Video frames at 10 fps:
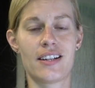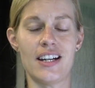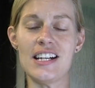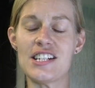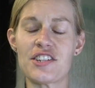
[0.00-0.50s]

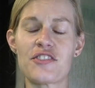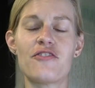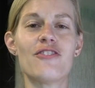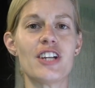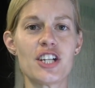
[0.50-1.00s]
and he is
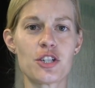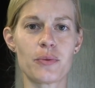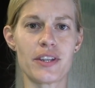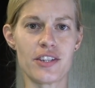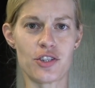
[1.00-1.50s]
finished
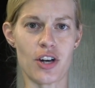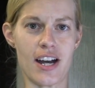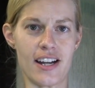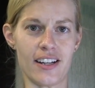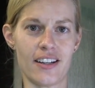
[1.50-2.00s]
with his
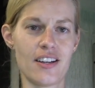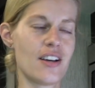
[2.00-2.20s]
training.